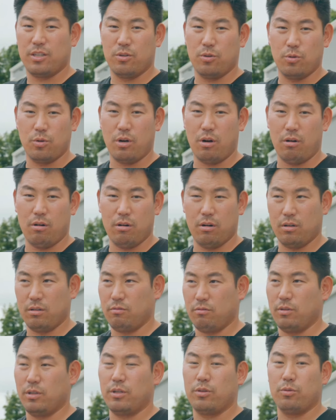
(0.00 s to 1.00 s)
cool car,
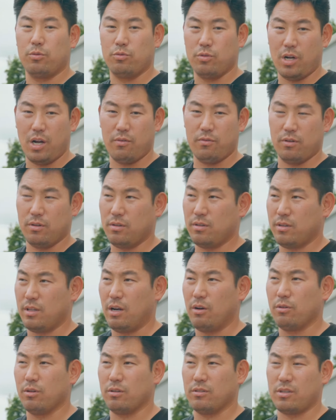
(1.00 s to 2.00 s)
really cool driver. The
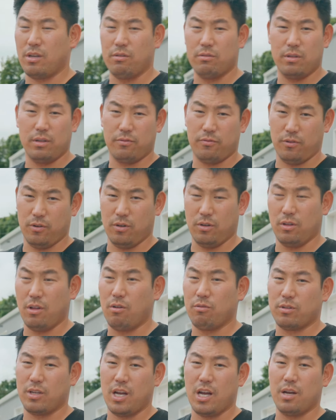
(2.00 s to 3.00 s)
owner has owned it for a
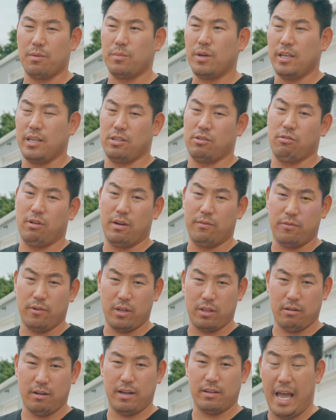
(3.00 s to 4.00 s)
long time. His
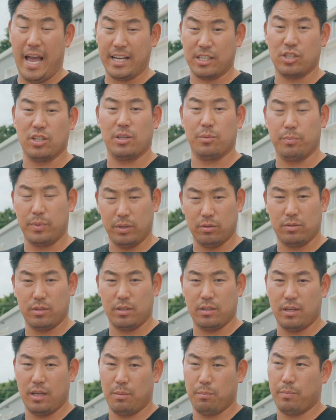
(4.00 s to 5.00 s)
grandfather actually built
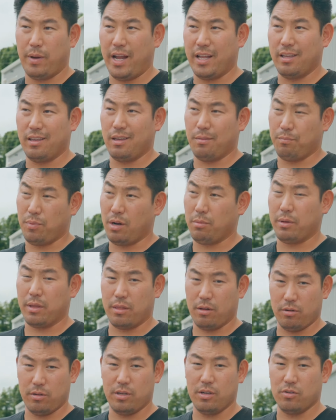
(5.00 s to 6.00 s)
it and painted it probably
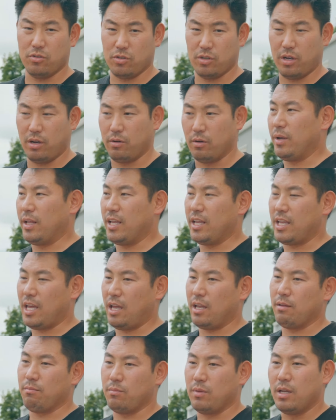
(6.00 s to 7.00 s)
30 years ago. And he
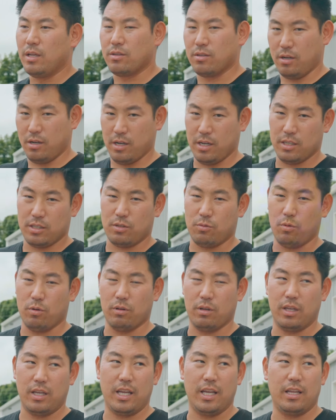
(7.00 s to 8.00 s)
came to us
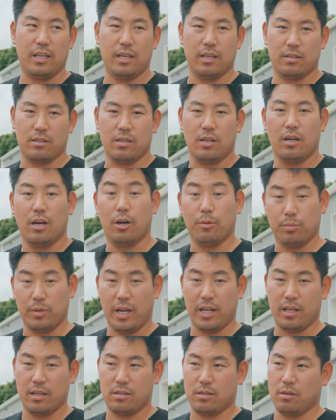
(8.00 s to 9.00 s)
wanting to get it
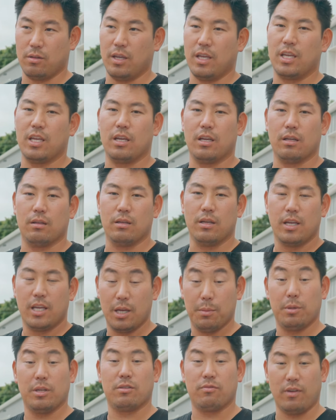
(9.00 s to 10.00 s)
updated so that him
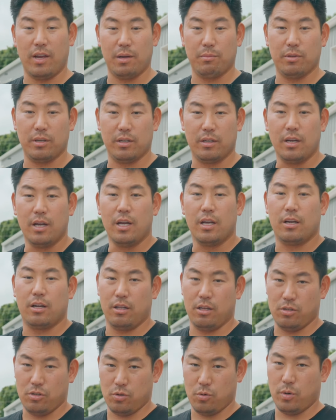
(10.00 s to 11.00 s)
and his family could
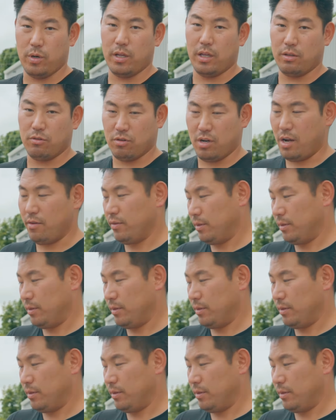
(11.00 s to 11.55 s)
enjoy it and drive